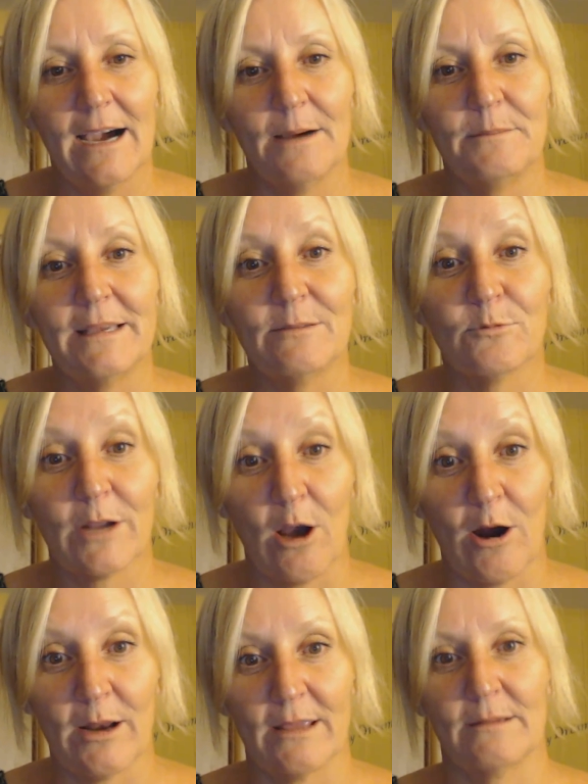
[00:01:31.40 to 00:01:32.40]

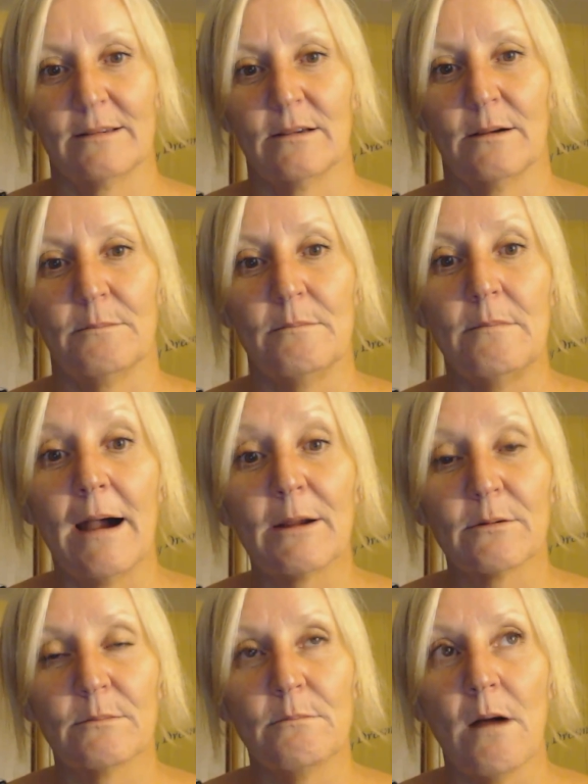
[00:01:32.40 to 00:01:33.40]
regarding
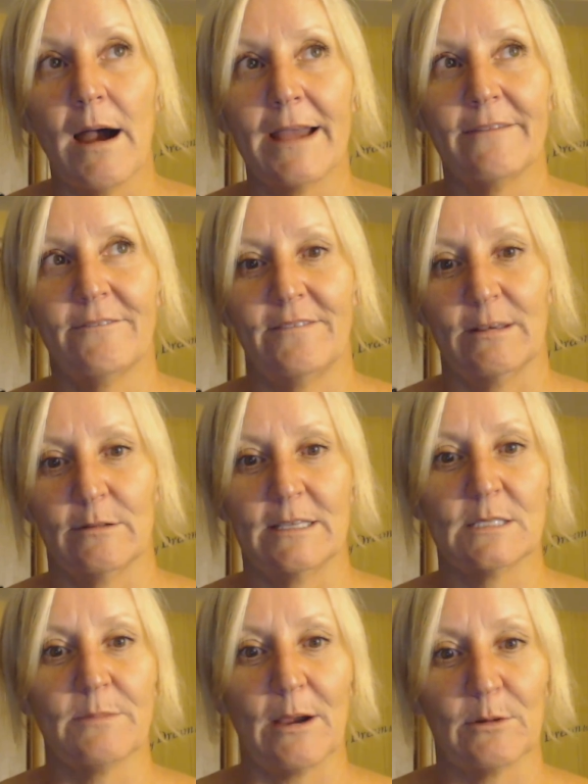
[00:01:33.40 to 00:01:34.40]
my
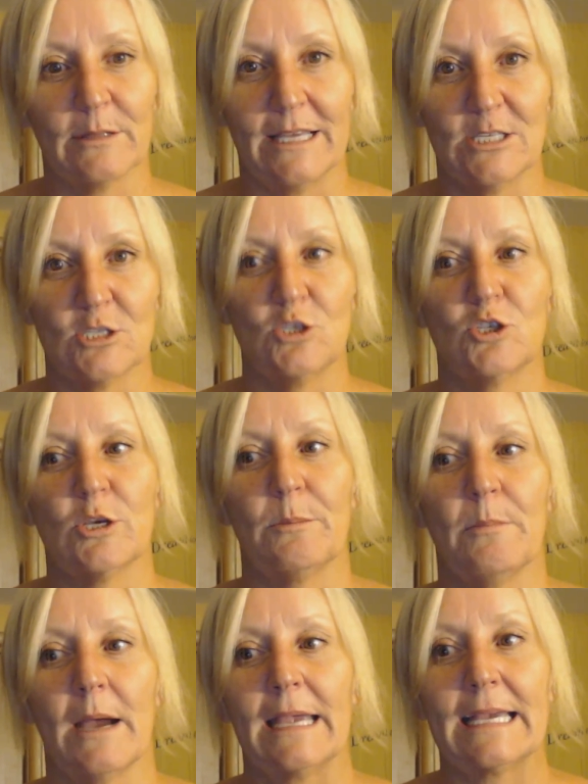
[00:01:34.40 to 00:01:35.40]
feelings, my relationship,
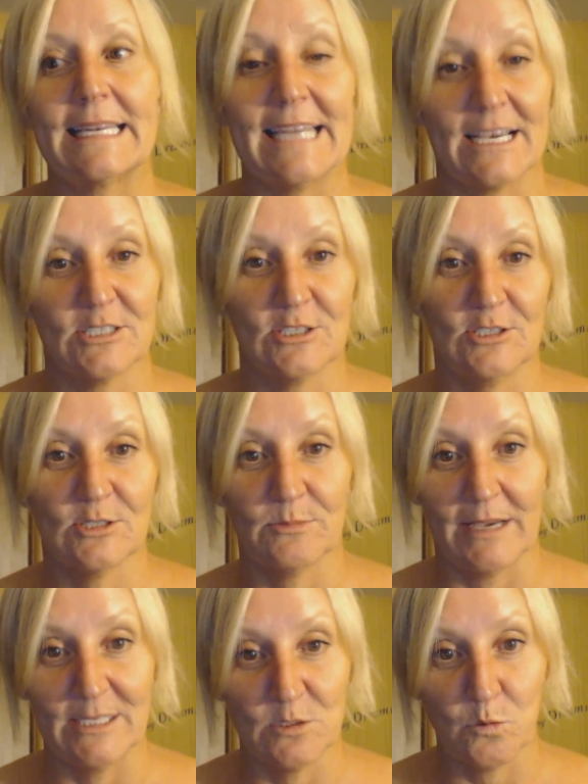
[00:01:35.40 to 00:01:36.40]
my connection to
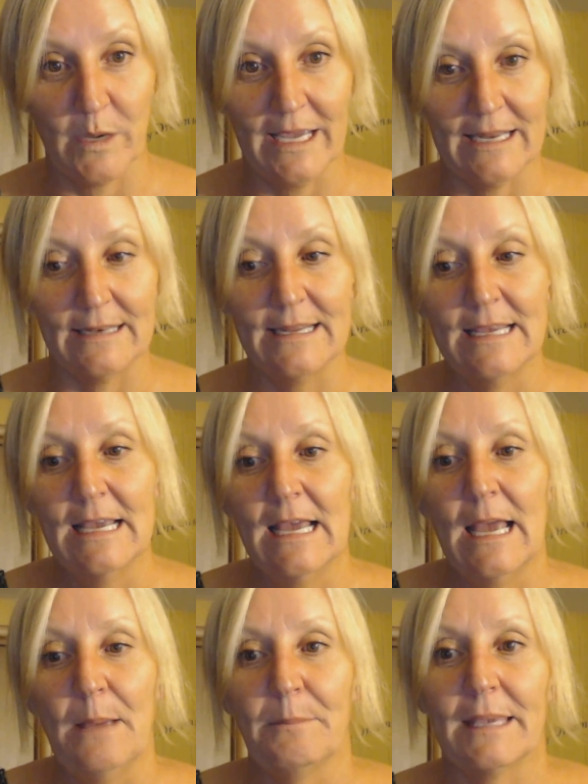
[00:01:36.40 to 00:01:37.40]
my twin,
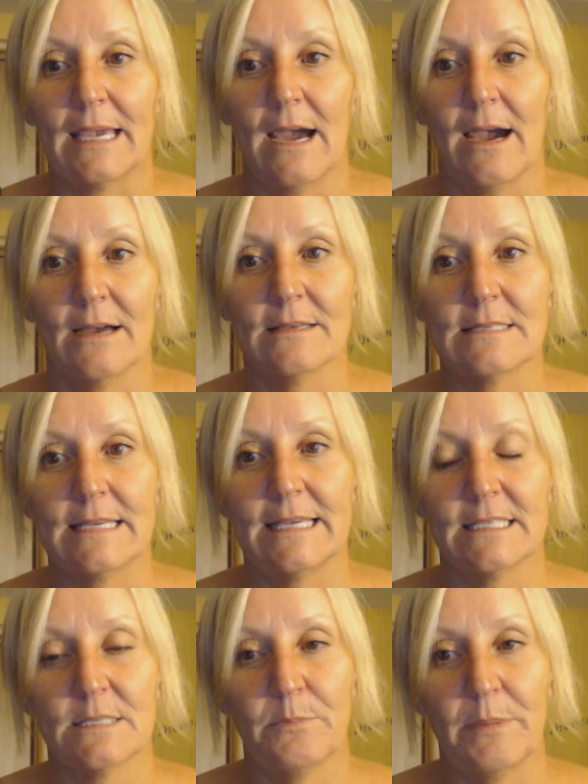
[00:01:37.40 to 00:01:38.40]
because
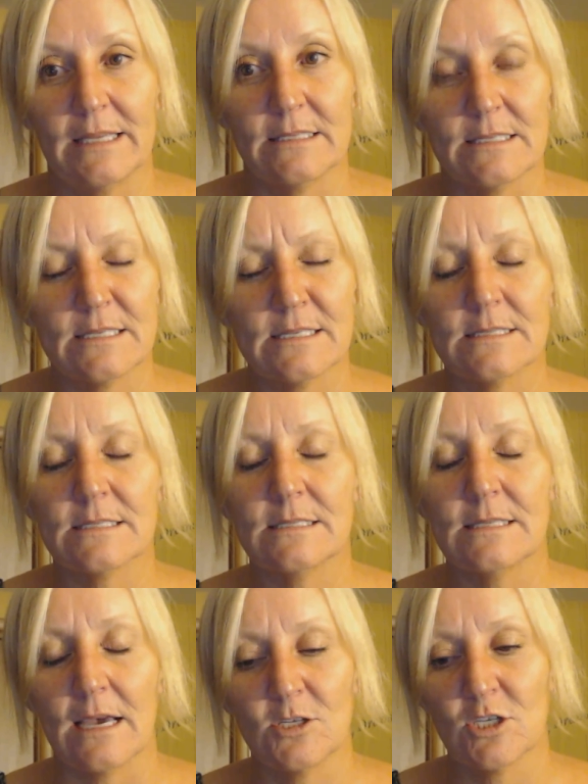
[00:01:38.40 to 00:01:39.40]
it's been
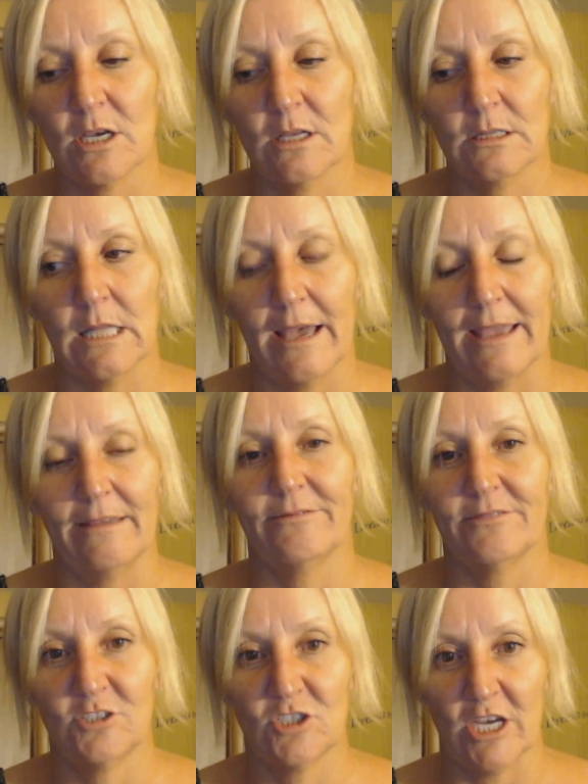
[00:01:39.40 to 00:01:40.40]
such a
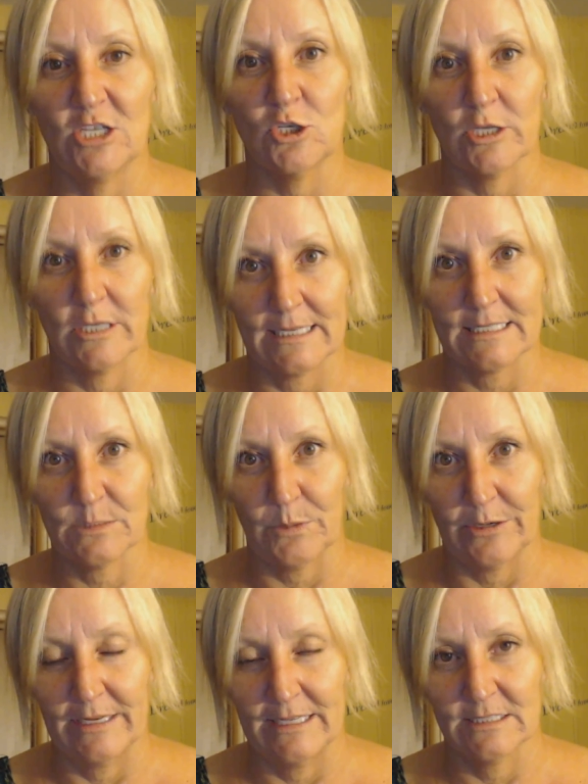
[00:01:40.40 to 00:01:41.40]
life-changing
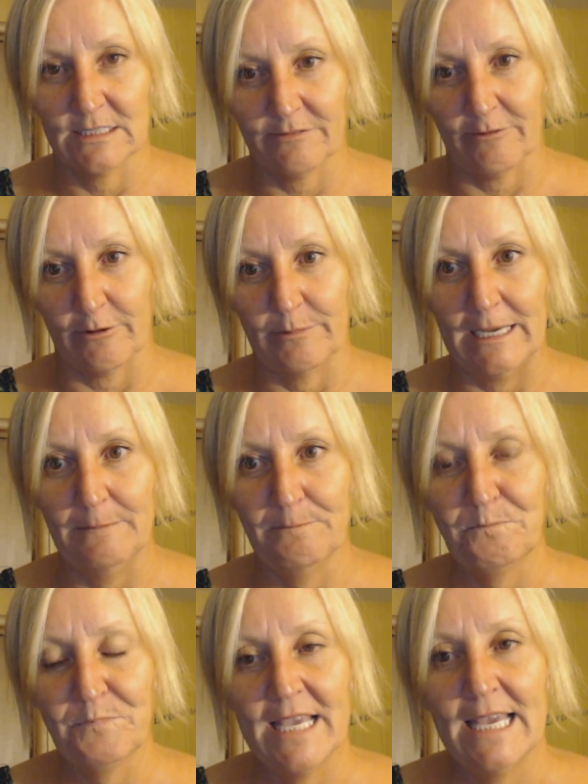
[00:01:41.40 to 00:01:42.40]
experience for me.
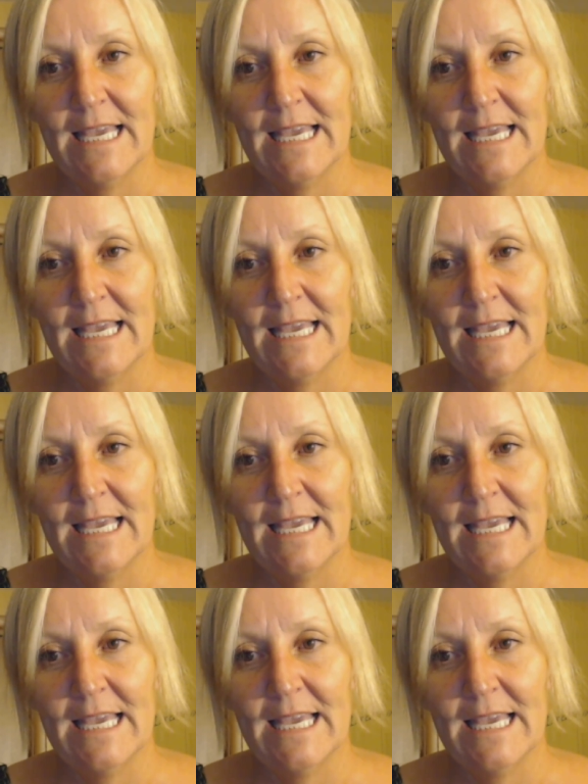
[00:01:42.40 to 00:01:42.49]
